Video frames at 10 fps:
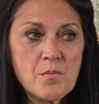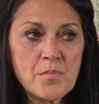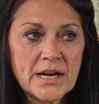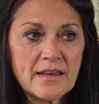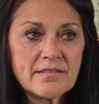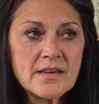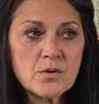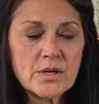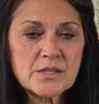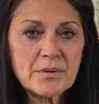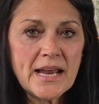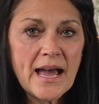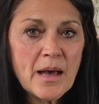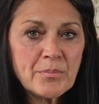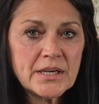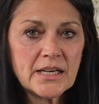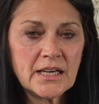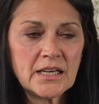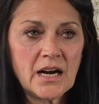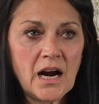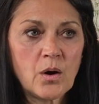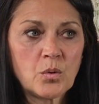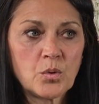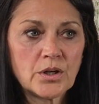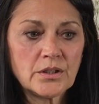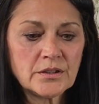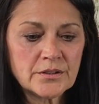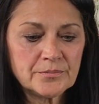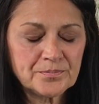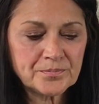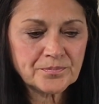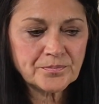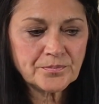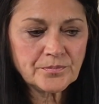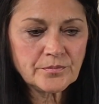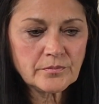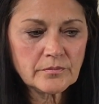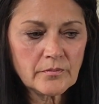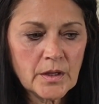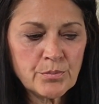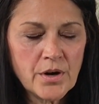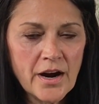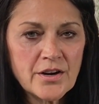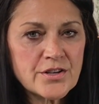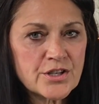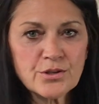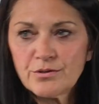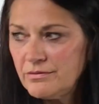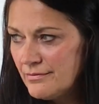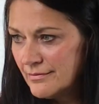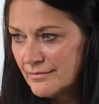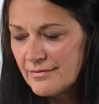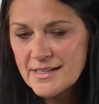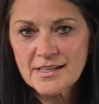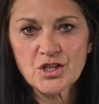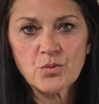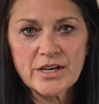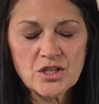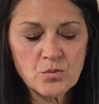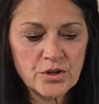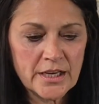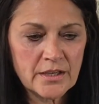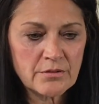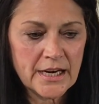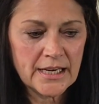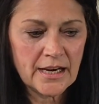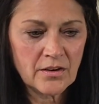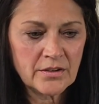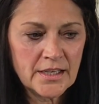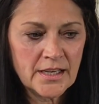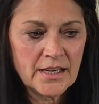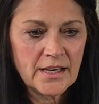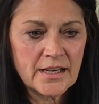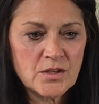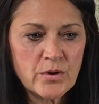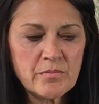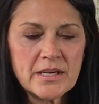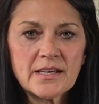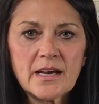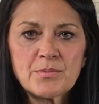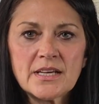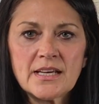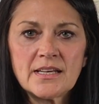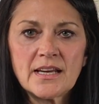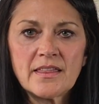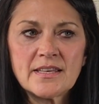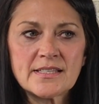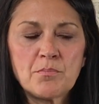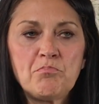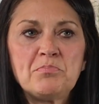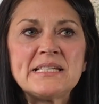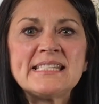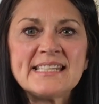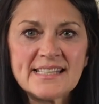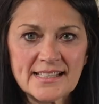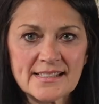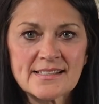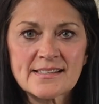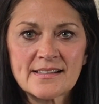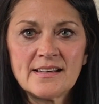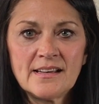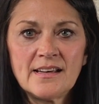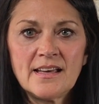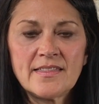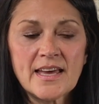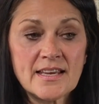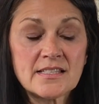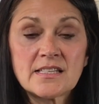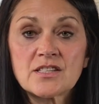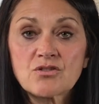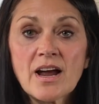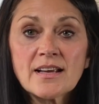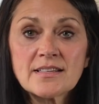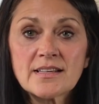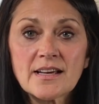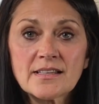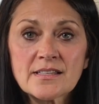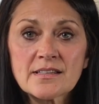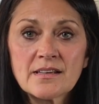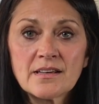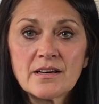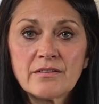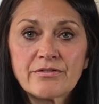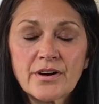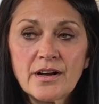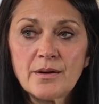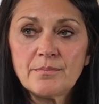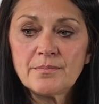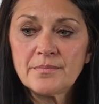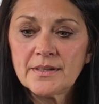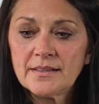But I think what's been happening in our world prior to the situation we're in right now is we've been kept in this busyness that has distracted us from